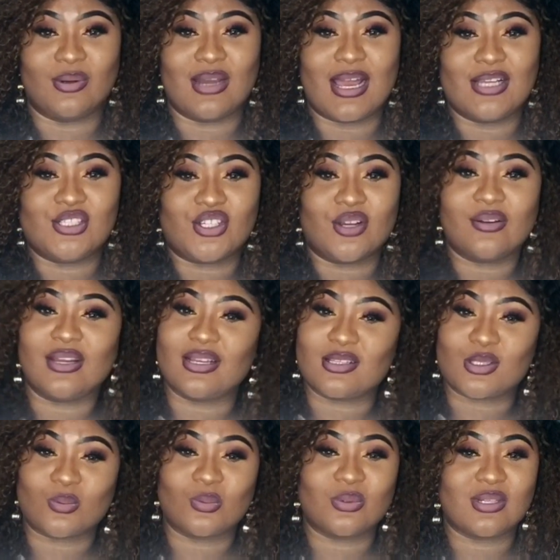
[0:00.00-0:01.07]

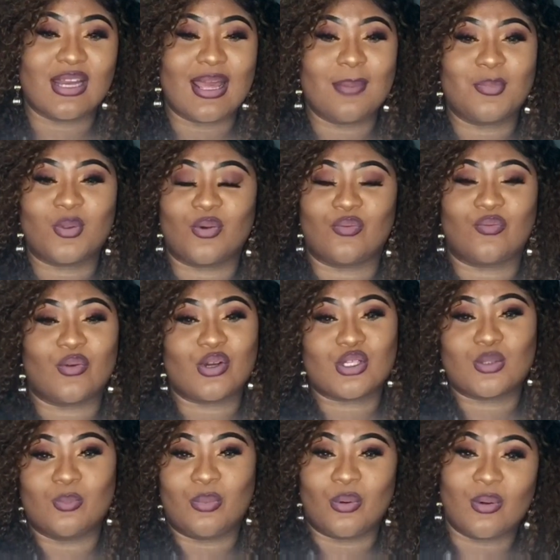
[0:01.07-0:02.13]
Nigerians will name their
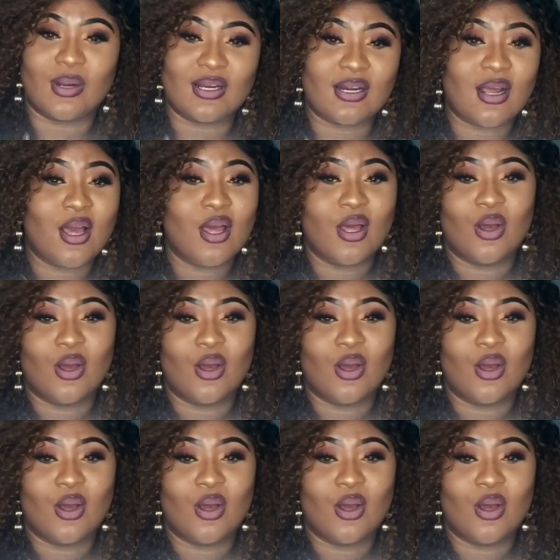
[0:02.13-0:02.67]
firstborn